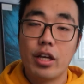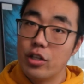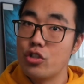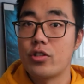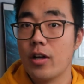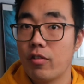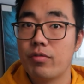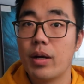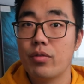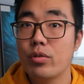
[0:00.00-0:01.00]
inch
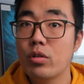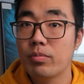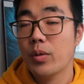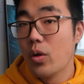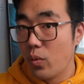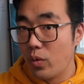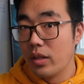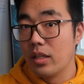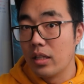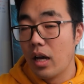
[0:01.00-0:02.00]
of my room
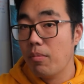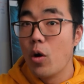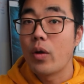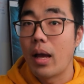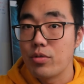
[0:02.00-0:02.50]
with the mocap